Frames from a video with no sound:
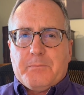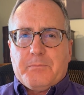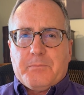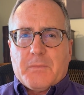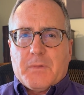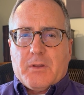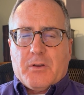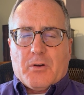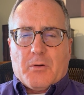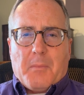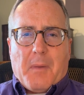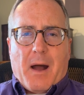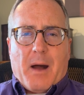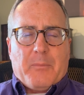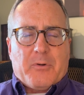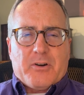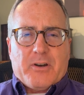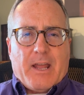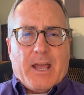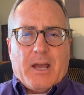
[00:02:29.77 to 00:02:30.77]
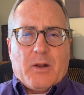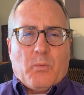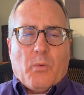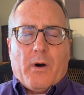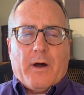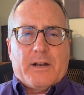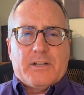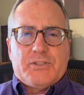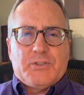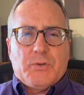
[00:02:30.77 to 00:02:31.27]
your mom or dad
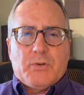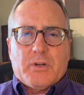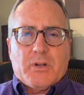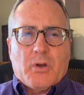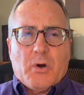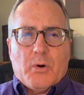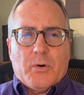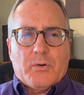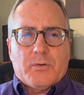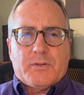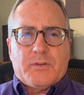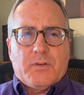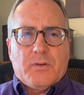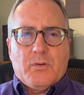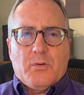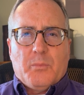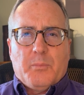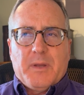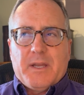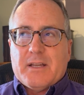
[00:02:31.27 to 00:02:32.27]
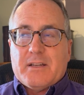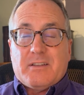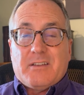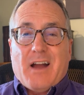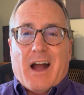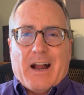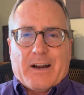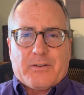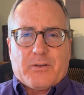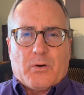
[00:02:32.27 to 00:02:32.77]
wanted you to go to be a
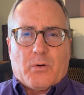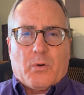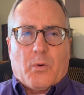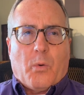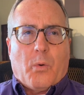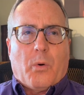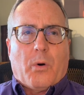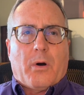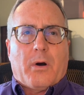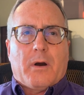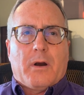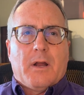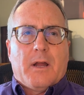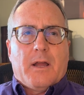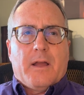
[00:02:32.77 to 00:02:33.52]
doctor, or